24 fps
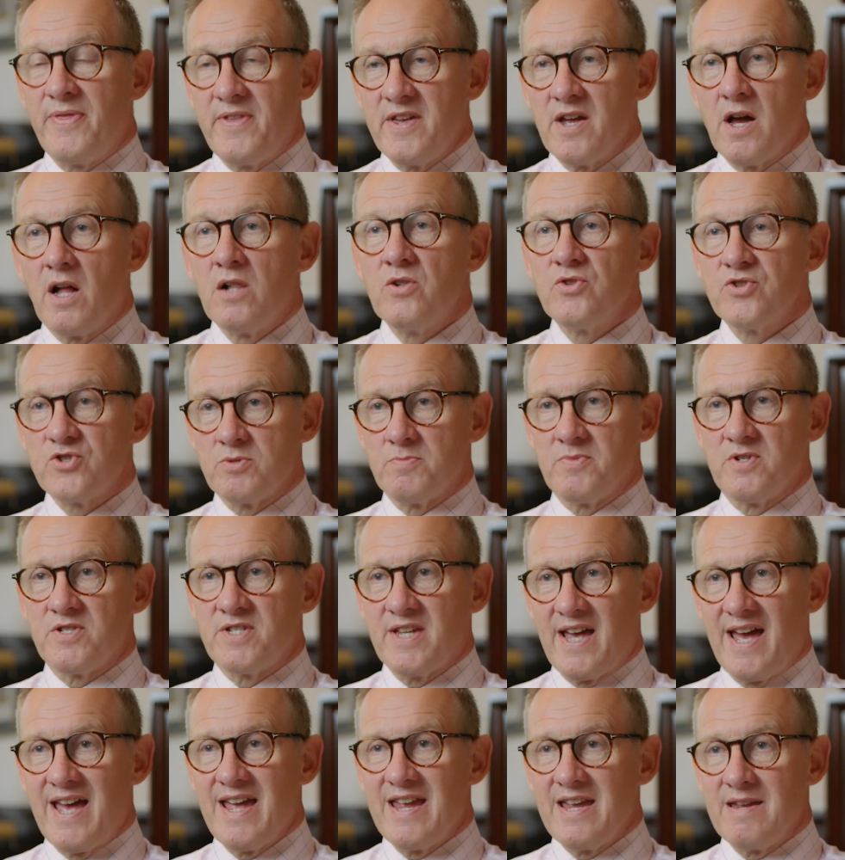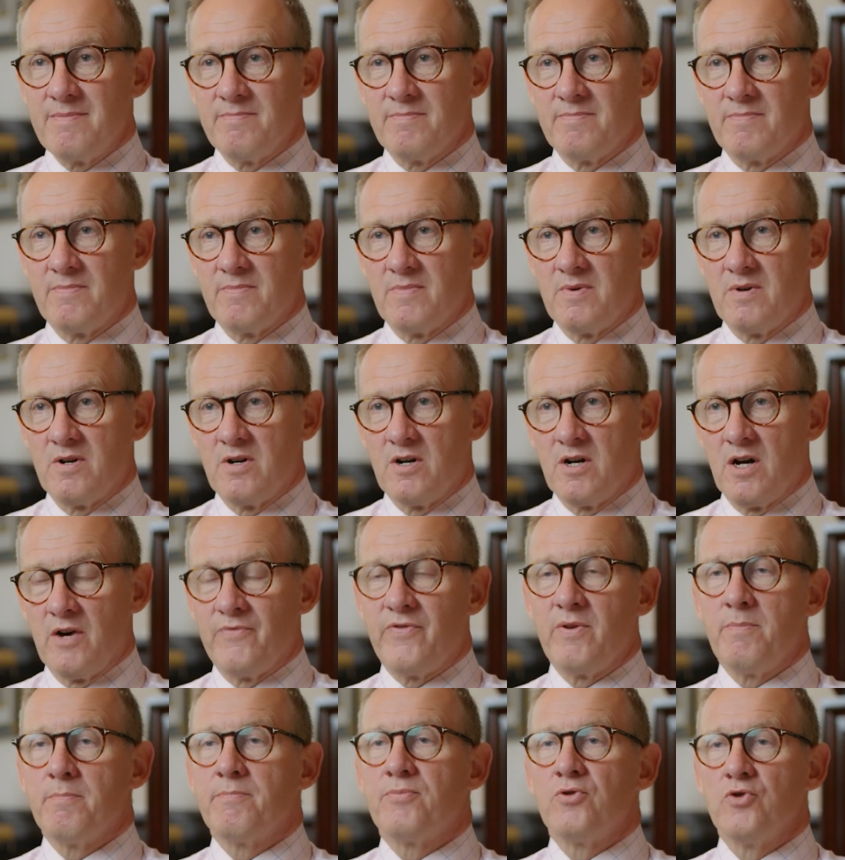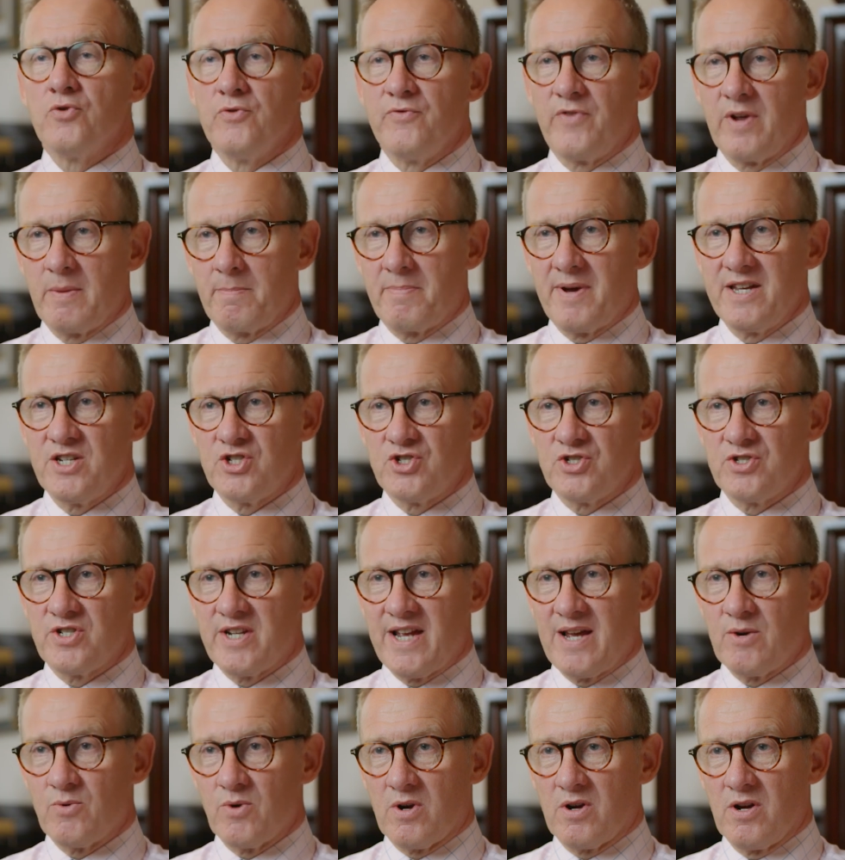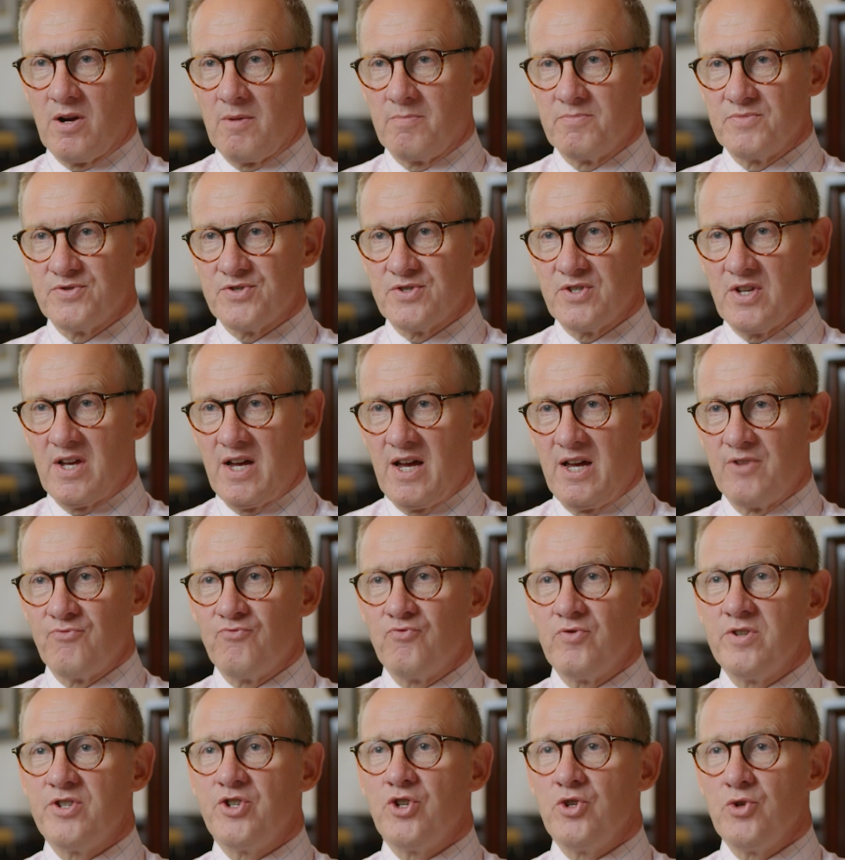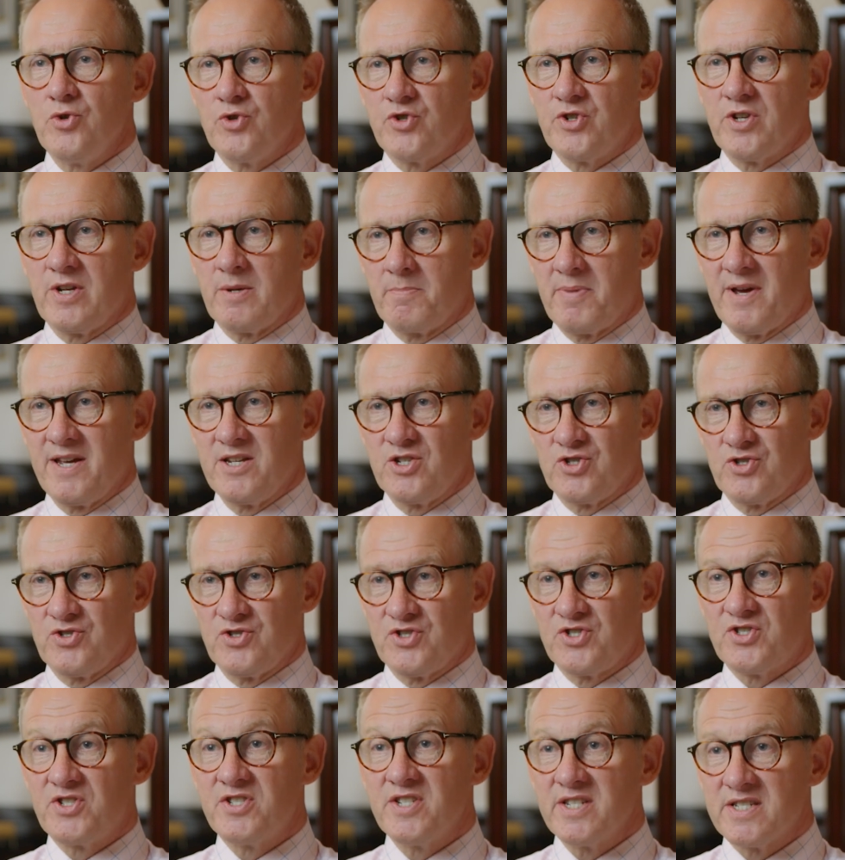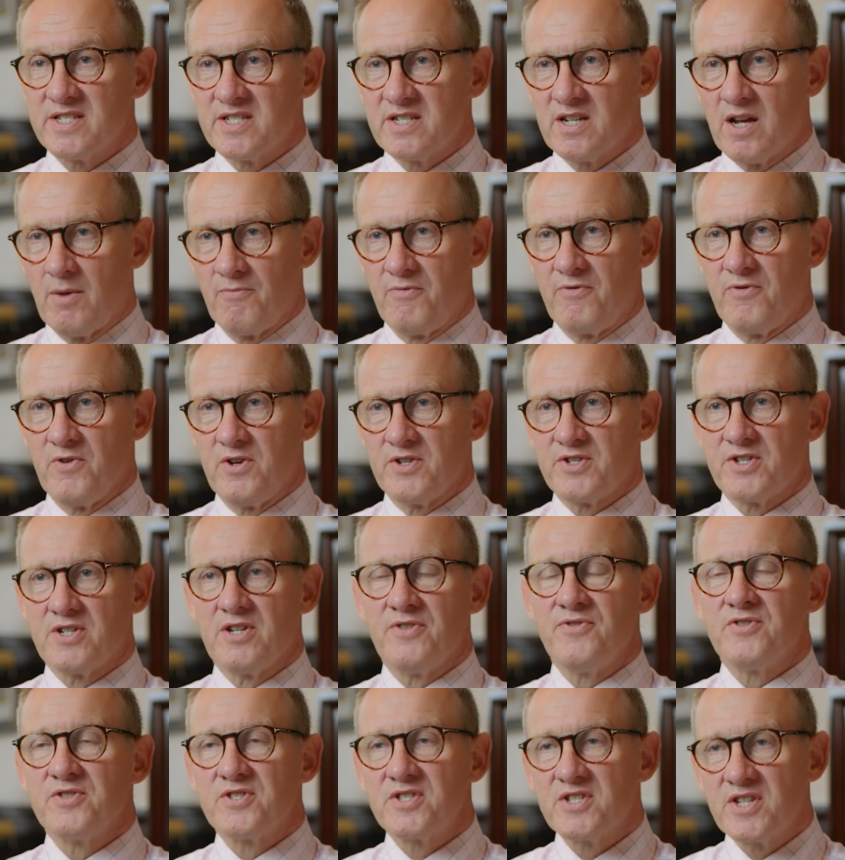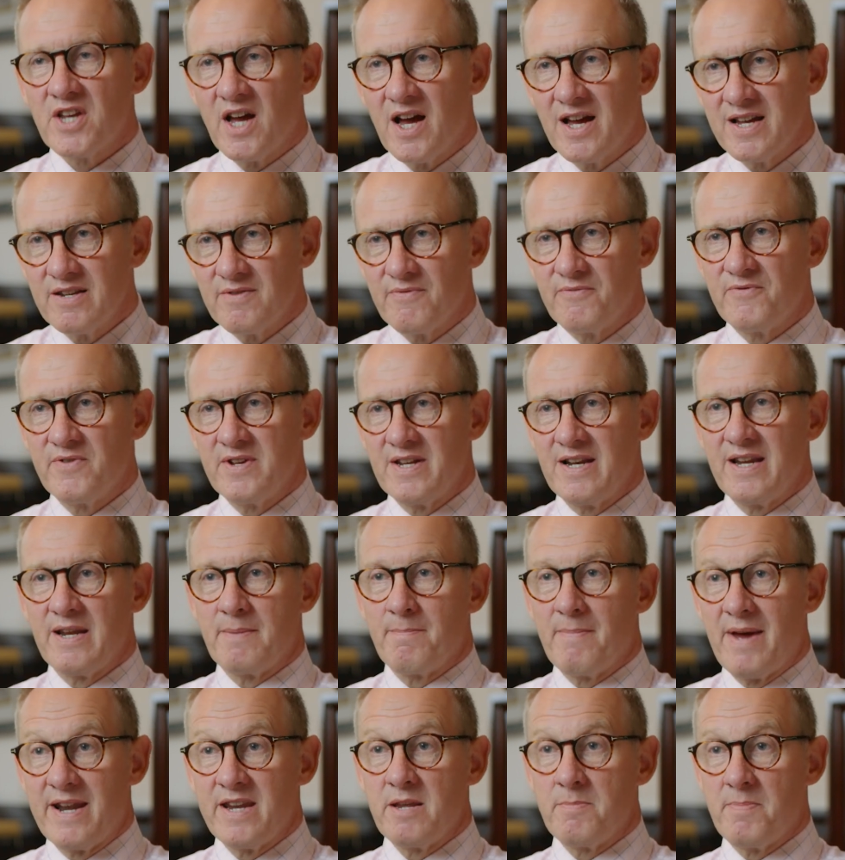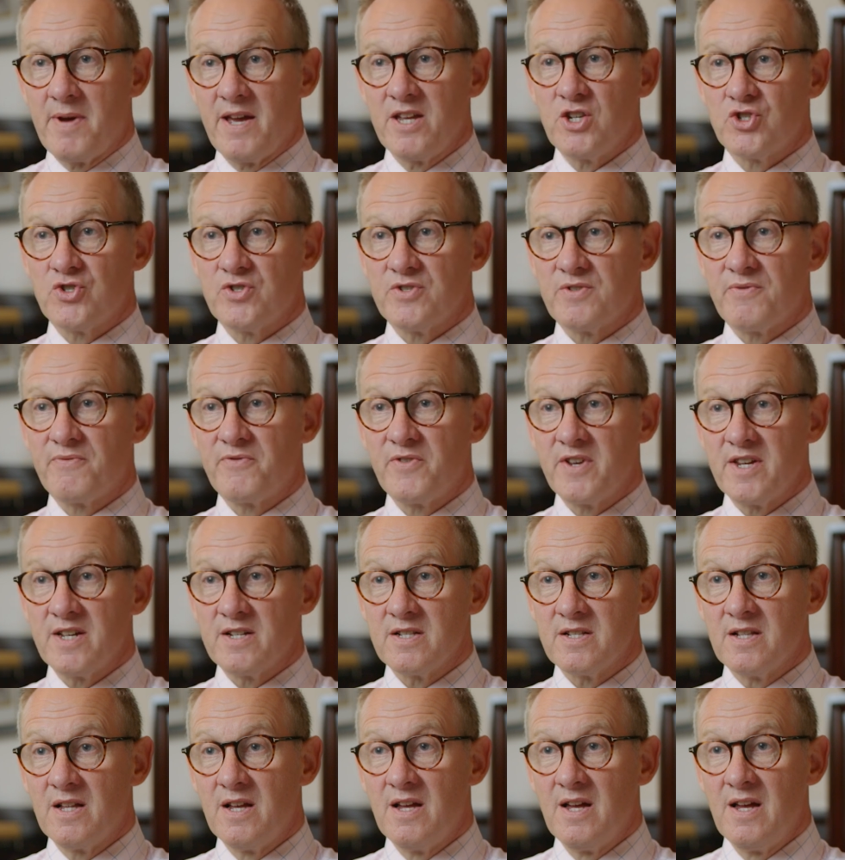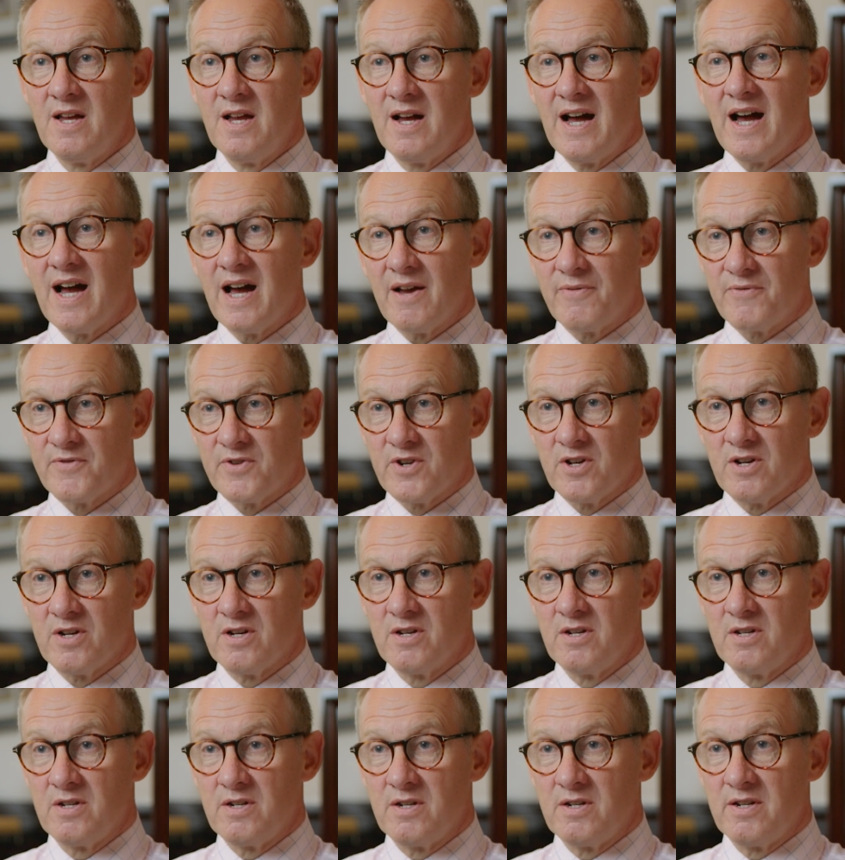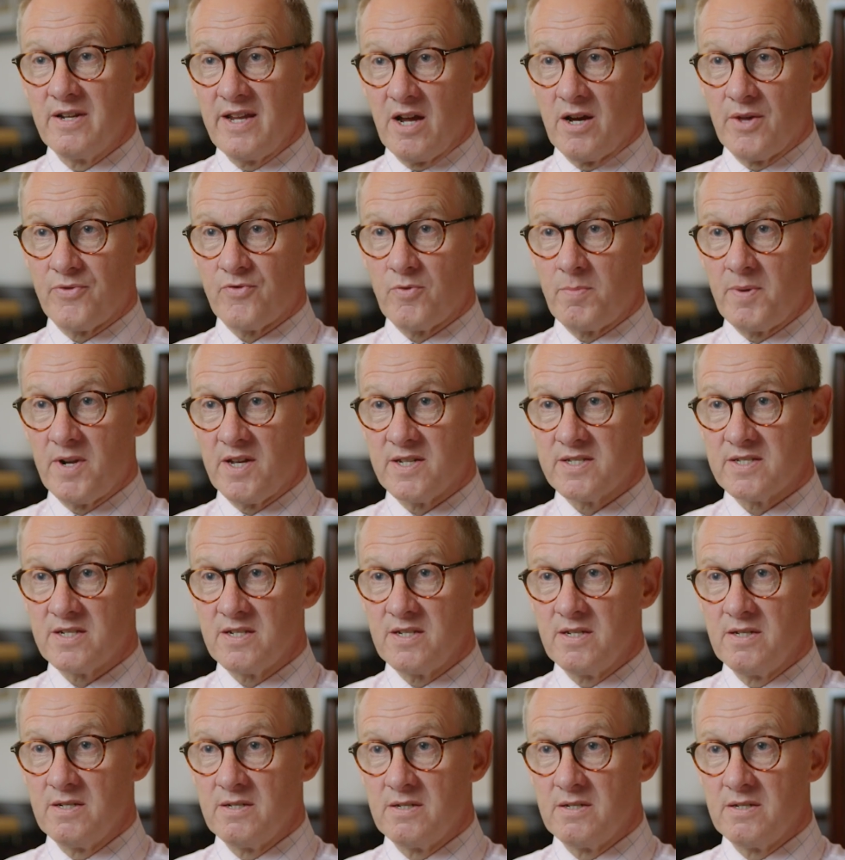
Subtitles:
the ultimate aim of improving patient outcomes and reducing patients' discomfort and the tight feeling many patients feel after knee arthroplasty.